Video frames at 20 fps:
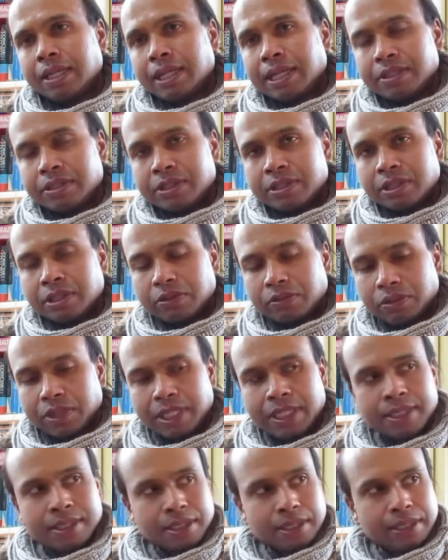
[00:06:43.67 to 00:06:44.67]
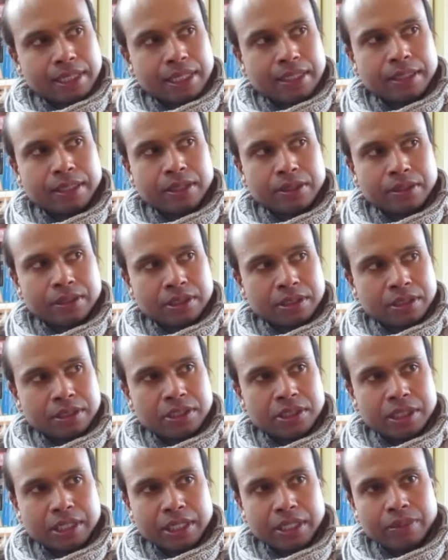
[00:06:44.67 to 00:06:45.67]
As you start releasing that guilt and
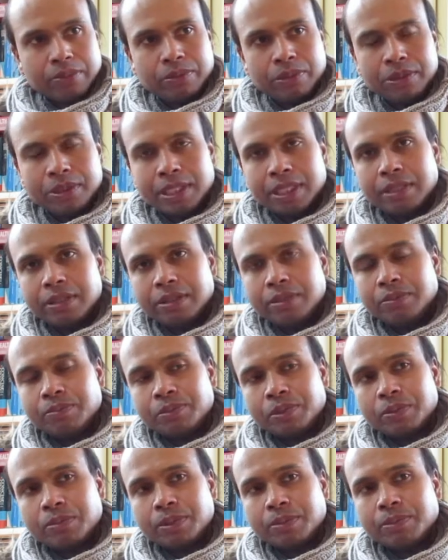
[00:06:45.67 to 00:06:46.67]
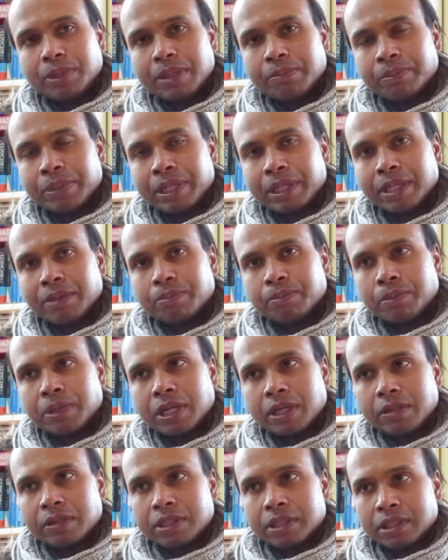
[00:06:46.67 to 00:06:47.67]
shame, you, you probably might pick up
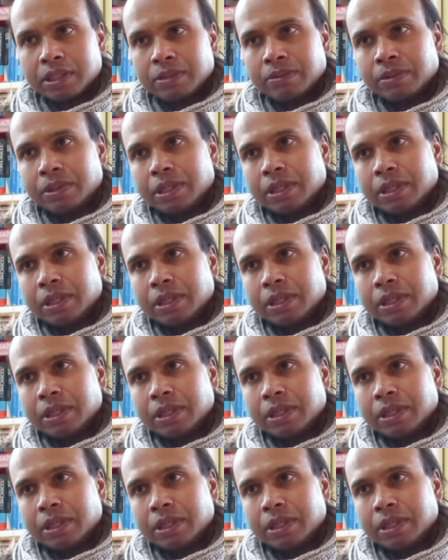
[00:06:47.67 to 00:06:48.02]
milder